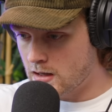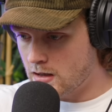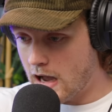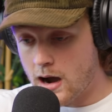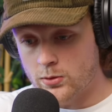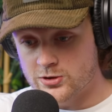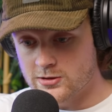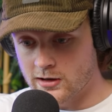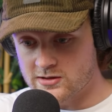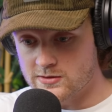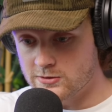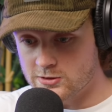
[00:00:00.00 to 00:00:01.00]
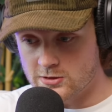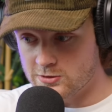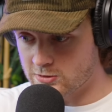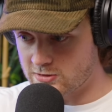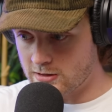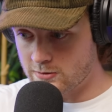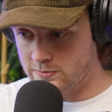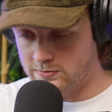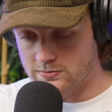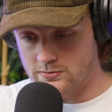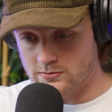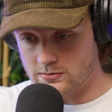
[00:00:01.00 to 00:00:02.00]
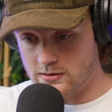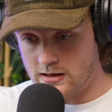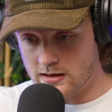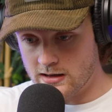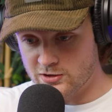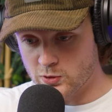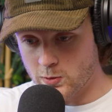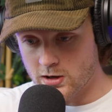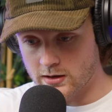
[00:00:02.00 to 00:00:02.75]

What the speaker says: How would you like to introduce yourself and your work?